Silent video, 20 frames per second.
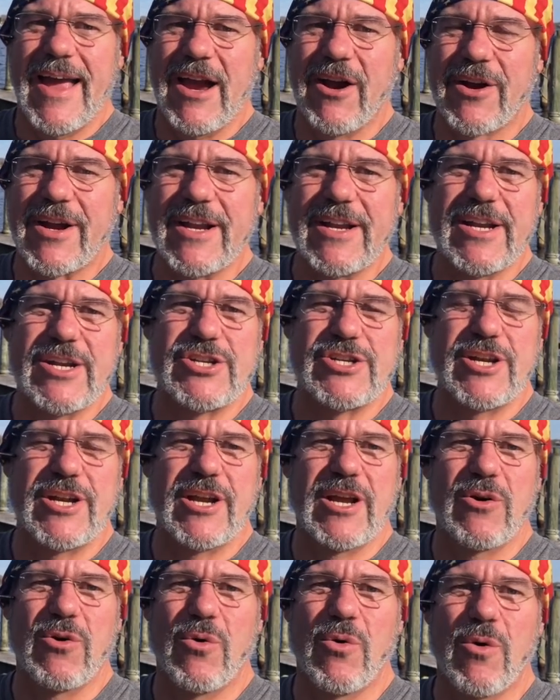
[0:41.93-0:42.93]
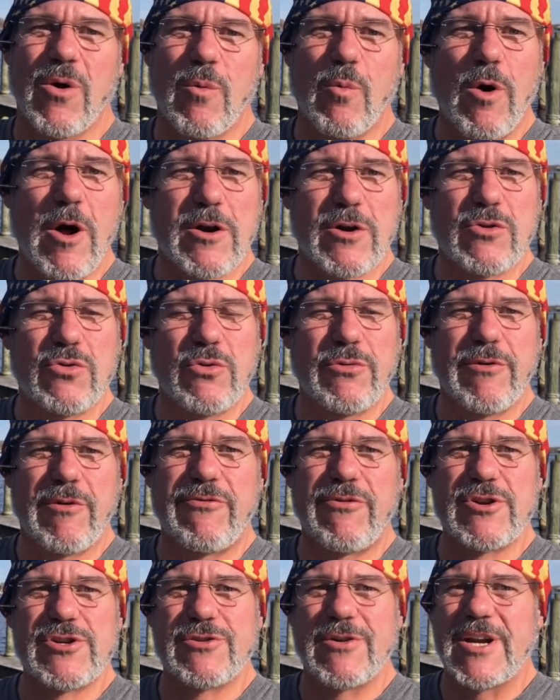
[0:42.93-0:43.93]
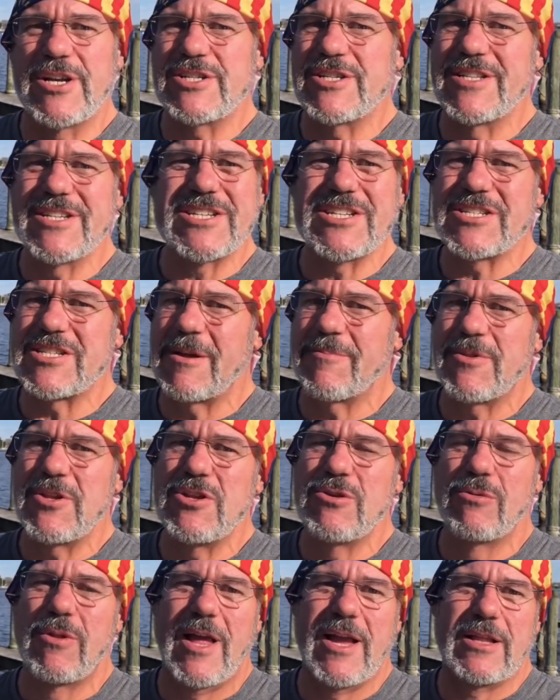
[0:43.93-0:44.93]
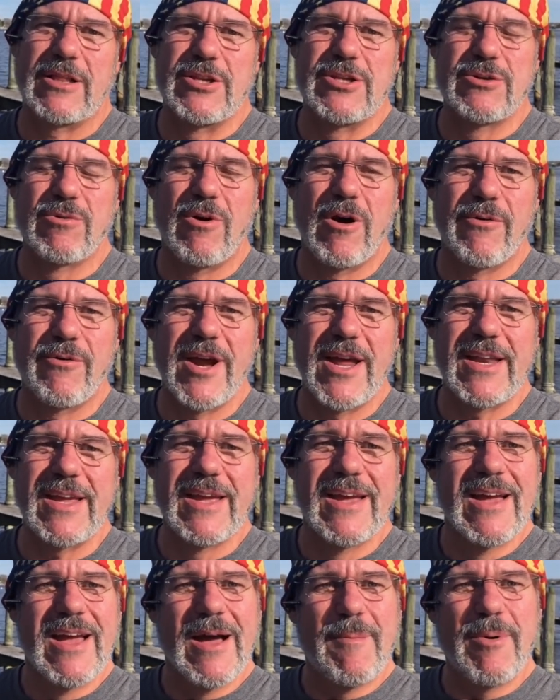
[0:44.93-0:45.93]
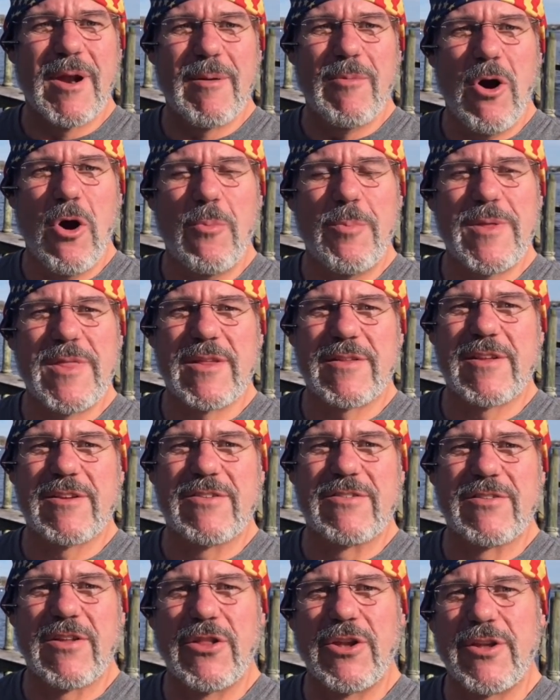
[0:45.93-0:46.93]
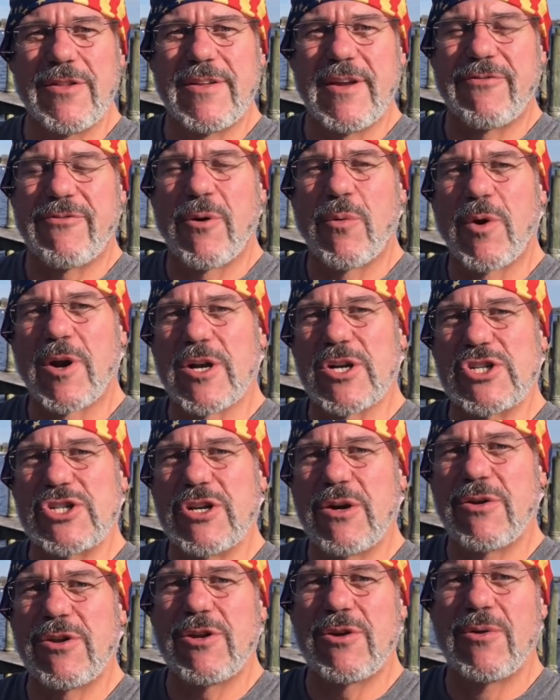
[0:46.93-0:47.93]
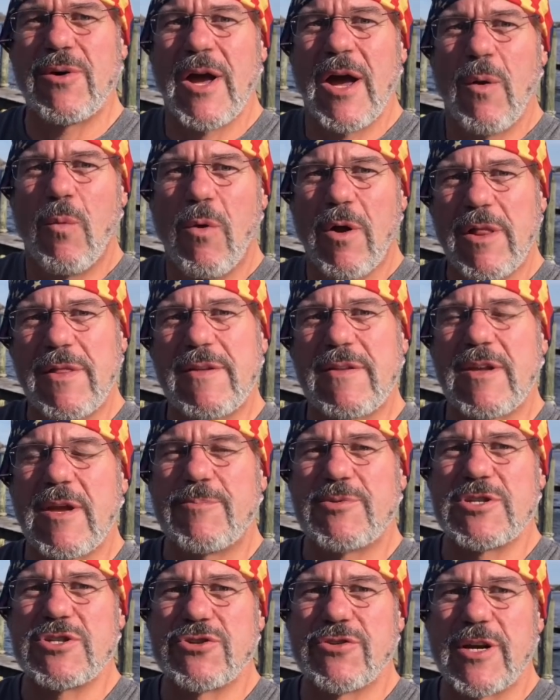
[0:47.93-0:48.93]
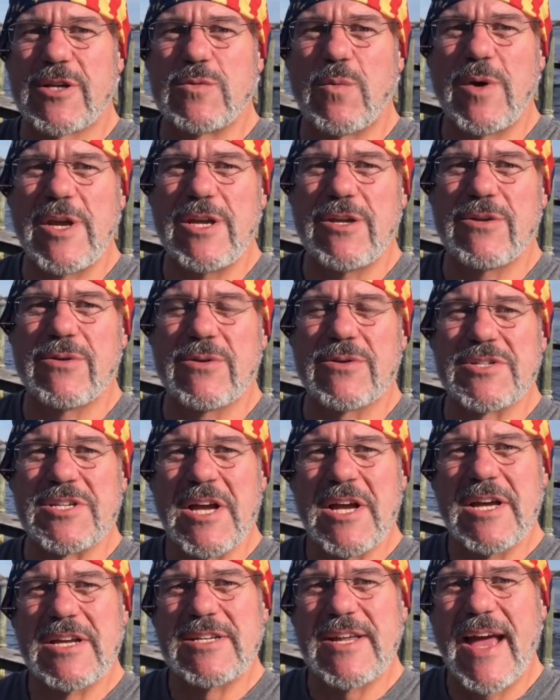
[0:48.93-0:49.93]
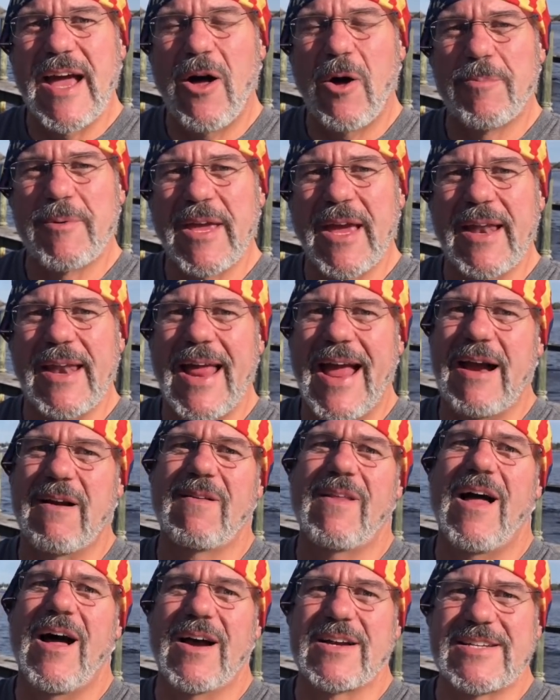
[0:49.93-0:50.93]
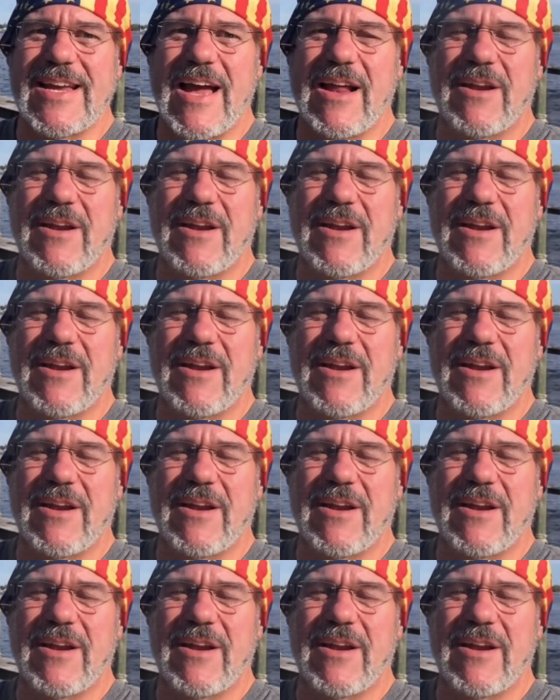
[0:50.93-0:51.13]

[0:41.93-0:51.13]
air conditioning or water-cooled refrigeration, this is something you likely do already, but I'm hoping that this is a little different. We're going to show you one of the tips and tricks we use to help get airlocks